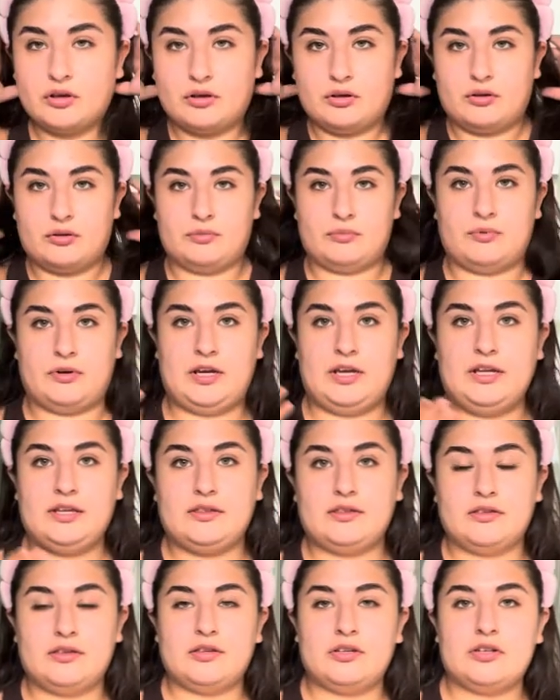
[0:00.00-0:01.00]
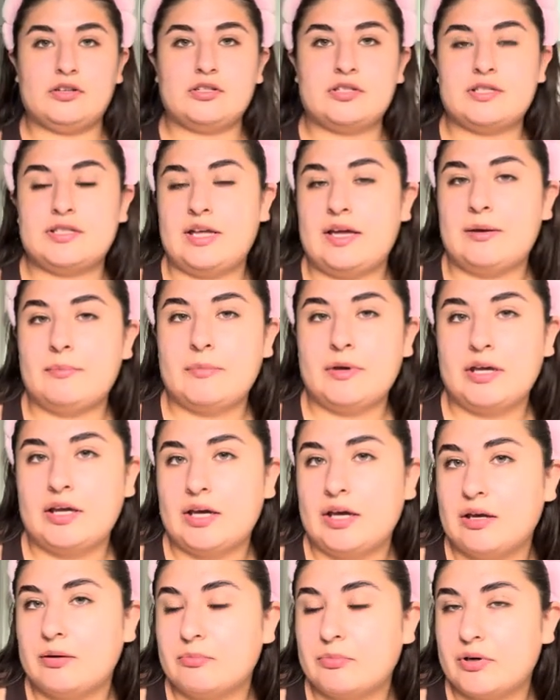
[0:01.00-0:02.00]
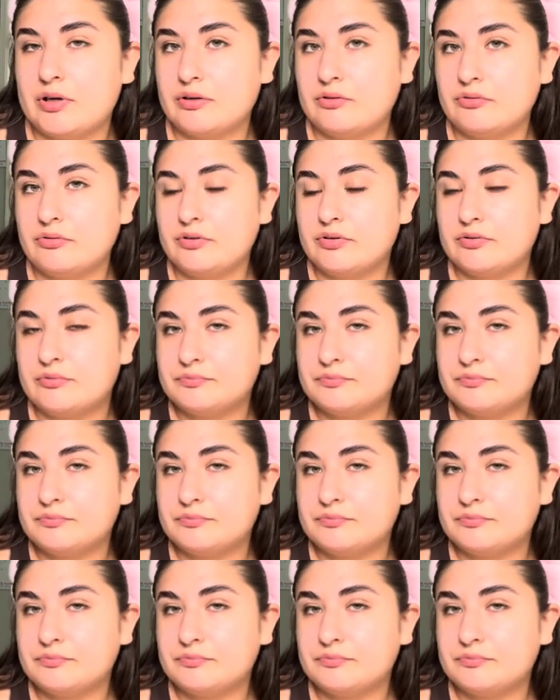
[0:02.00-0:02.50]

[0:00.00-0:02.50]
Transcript: All right, there's that, my eyebrows.